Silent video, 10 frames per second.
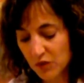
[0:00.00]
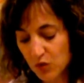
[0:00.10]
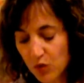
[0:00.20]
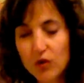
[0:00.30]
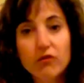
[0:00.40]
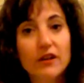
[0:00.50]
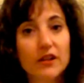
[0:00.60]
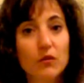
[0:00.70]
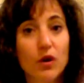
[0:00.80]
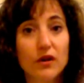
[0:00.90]
cool
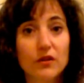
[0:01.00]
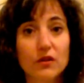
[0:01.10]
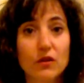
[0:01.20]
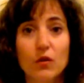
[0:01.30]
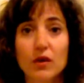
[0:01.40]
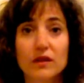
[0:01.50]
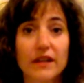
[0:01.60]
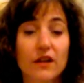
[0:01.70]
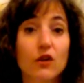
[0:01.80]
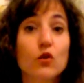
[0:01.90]
running water or
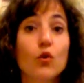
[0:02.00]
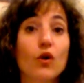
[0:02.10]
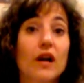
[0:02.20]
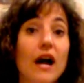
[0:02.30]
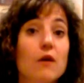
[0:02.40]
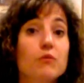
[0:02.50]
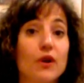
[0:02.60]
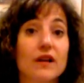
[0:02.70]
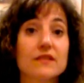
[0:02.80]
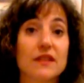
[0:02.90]
like a cool
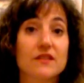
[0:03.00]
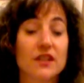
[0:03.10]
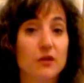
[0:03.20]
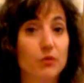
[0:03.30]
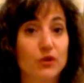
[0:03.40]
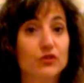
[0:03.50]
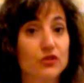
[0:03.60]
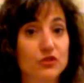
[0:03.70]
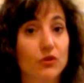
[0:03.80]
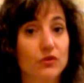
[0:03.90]
compress, let's say you burned
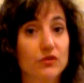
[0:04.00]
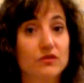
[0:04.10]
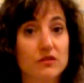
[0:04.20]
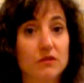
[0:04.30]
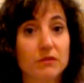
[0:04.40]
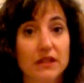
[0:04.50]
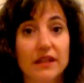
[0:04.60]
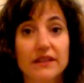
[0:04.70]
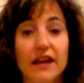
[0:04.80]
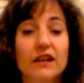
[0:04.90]
your shoulders or something
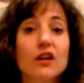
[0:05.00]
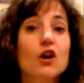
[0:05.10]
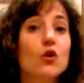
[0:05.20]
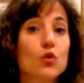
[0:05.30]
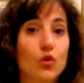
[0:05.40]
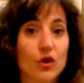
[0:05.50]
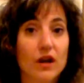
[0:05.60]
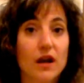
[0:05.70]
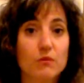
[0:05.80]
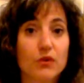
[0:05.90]
like that, cool
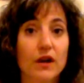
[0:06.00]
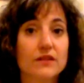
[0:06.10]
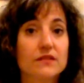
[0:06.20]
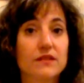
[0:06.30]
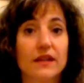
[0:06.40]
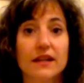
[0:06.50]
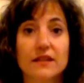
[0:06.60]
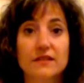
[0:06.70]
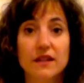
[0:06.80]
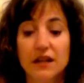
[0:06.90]
compress,
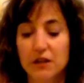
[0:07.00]
and